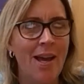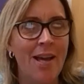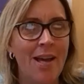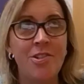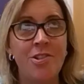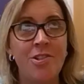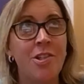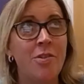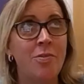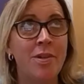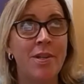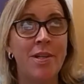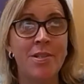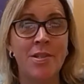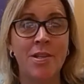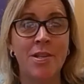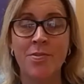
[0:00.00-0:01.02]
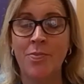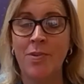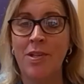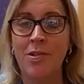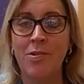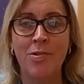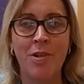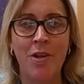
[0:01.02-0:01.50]
And you know what, as
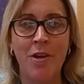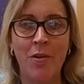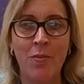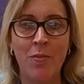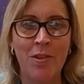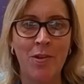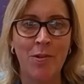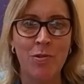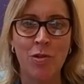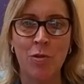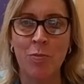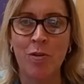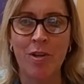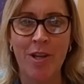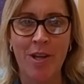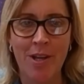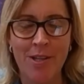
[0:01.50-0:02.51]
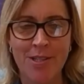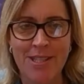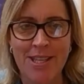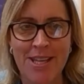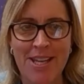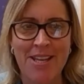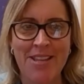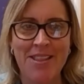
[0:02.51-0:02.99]
we all know with entrepreneurs,
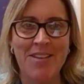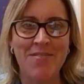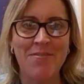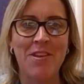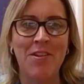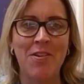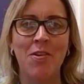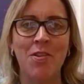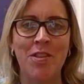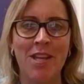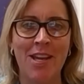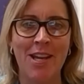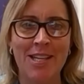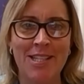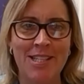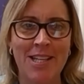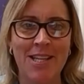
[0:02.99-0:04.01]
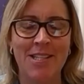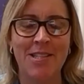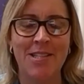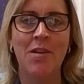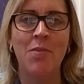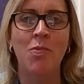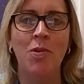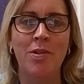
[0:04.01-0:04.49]
they've got the ideas and
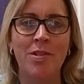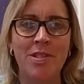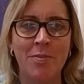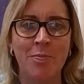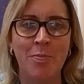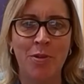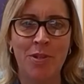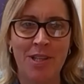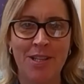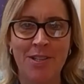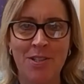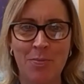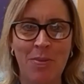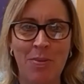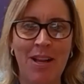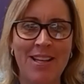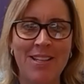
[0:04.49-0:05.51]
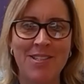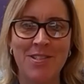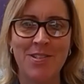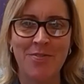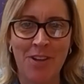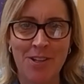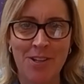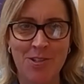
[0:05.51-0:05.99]
they want to put it into place as
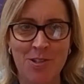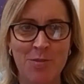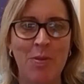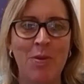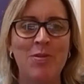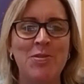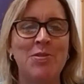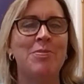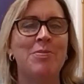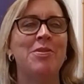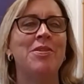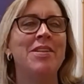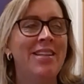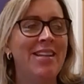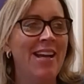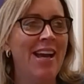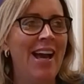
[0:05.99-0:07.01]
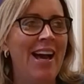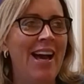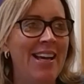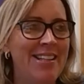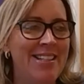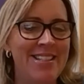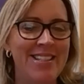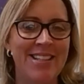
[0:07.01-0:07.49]
fast as possible.
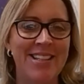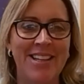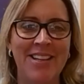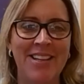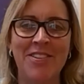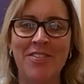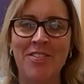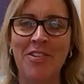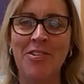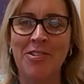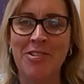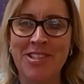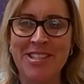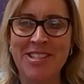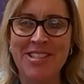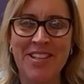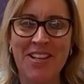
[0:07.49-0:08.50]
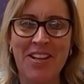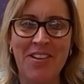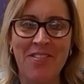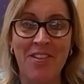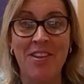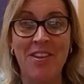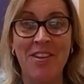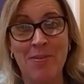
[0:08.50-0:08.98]
And of course, if I
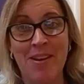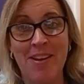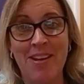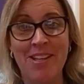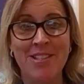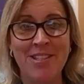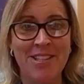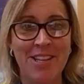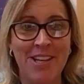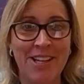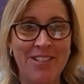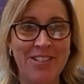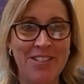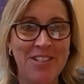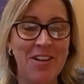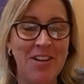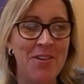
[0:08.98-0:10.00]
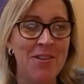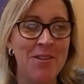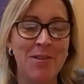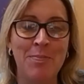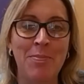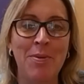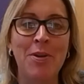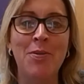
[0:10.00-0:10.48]
think about insights,
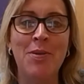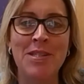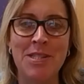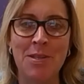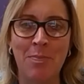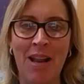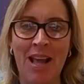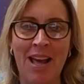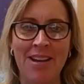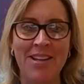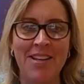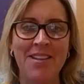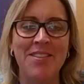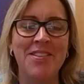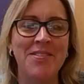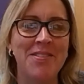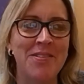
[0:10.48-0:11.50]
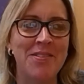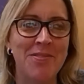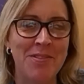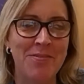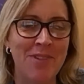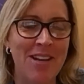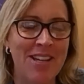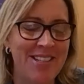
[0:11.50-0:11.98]
the blue is the planning,
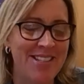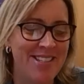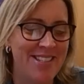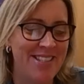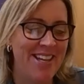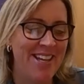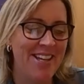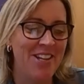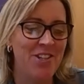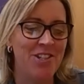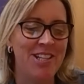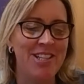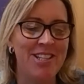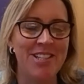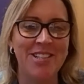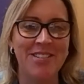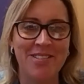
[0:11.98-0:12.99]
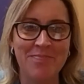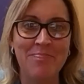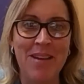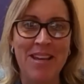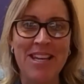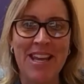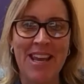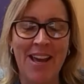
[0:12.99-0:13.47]
the red is the energy to
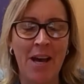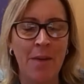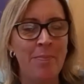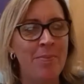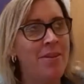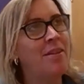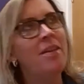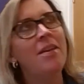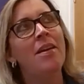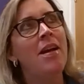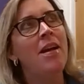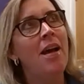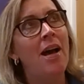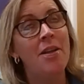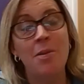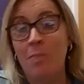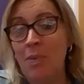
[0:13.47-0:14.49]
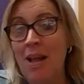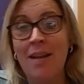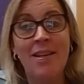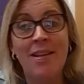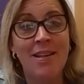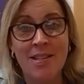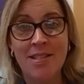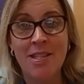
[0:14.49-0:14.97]
make it happen. And the
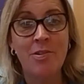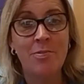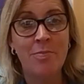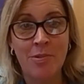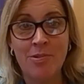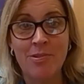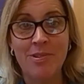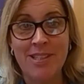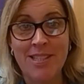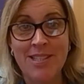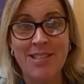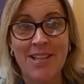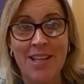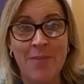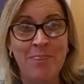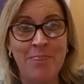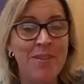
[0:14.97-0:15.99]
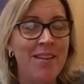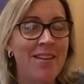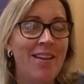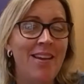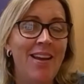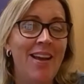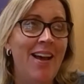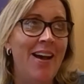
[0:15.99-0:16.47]
planning is so important, isn't it?
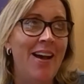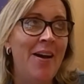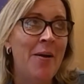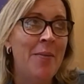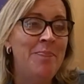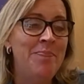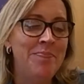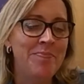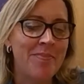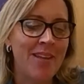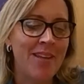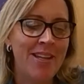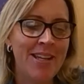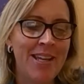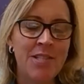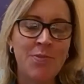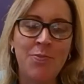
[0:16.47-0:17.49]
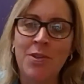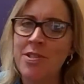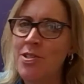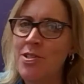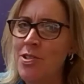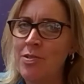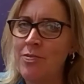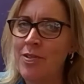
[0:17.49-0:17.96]
And I guess
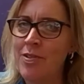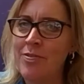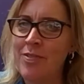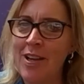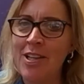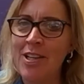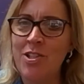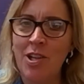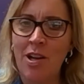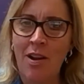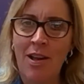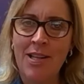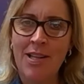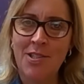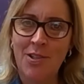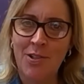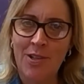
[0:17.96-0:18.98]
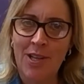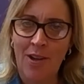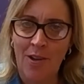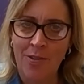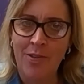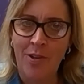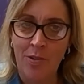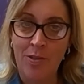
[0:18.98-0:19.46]
once you've advised your clients
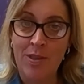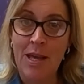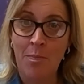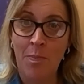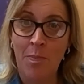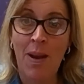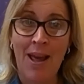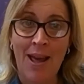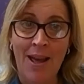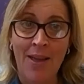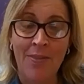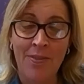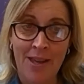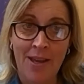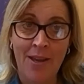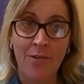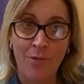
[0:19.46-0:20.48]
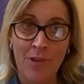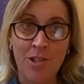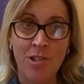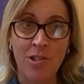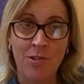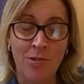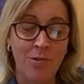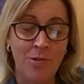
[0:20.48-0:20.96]
on that plan, that
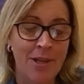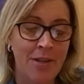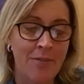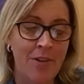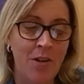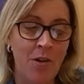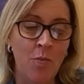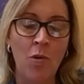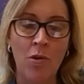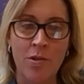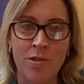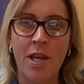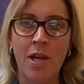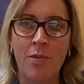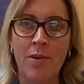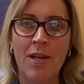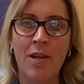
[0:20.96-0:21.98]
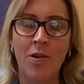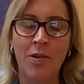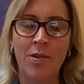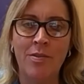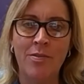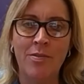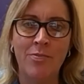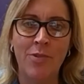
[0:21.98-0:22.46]
original kind of, what's going
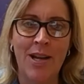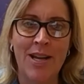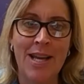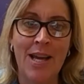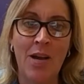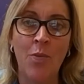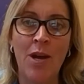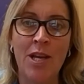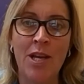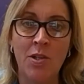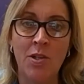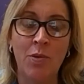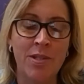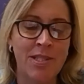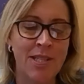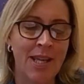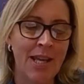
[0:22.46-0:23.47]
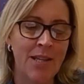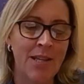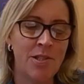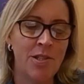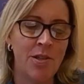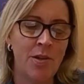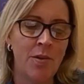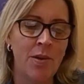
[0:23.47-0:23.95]
on right now, where do I want to get
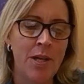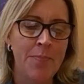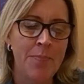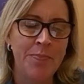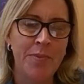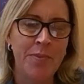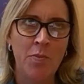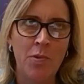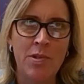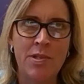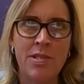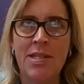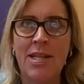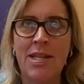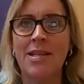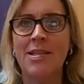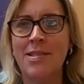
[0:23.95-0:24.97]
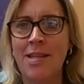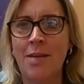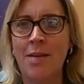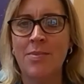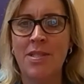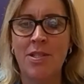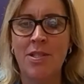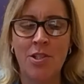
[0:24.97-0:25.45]
to? What's the next
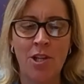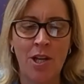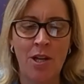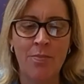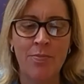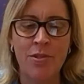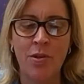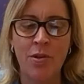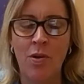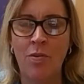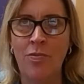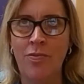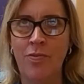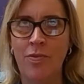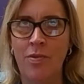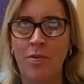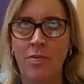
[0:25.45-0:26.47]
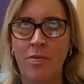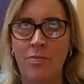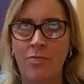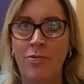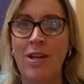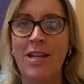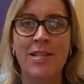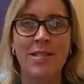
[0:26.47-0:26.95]
steps in terms of
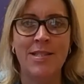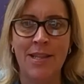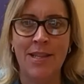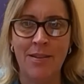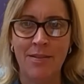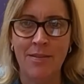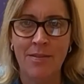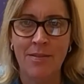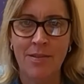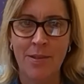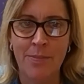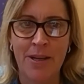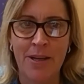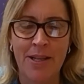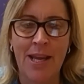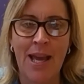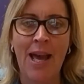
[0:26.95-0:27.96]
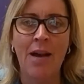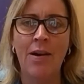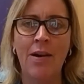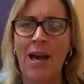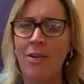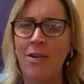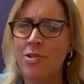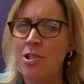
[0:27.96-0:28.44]
raising the money?
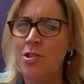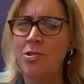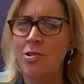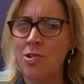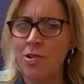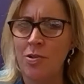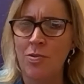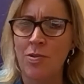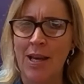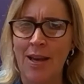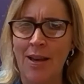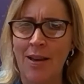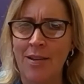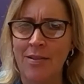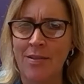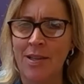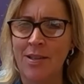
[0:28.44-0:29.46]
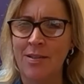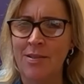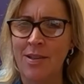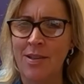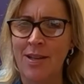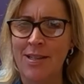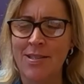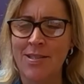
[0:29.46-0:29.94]
How do you do that? And
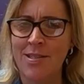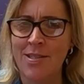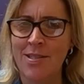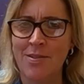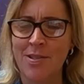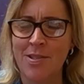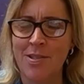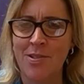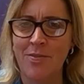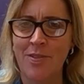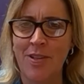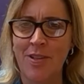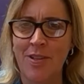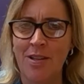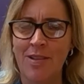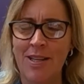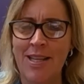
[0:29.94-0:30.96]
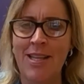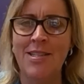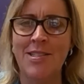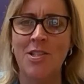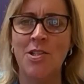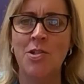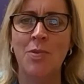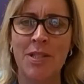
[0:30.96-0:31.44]
nice and sort of, easy
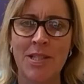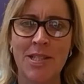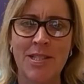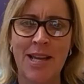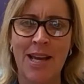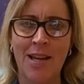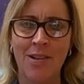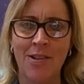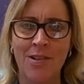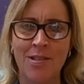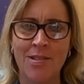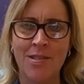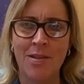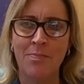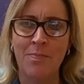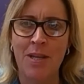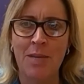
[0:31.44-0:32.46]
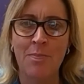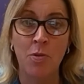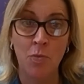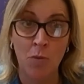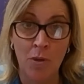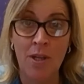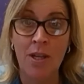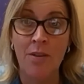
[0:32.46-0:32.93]
to understand, because some people
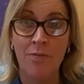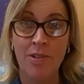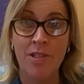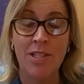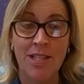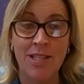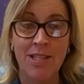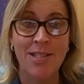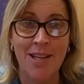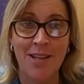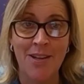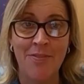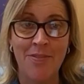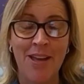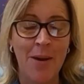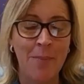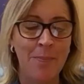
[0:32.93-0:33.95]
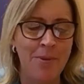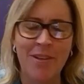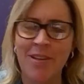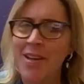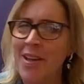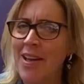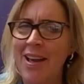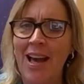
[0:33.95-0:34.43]
will love the detail of that. But
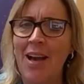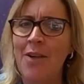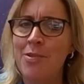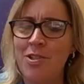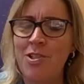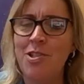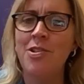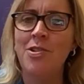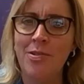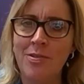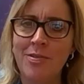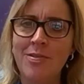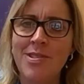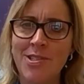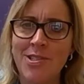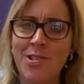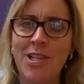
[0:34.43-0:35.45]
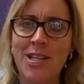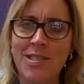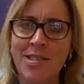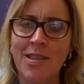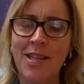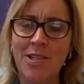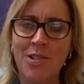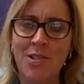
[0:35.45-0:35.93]
how would you suggest
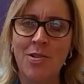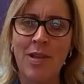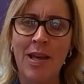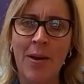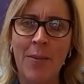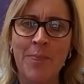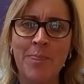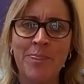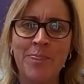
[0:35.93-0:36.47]
that they do that?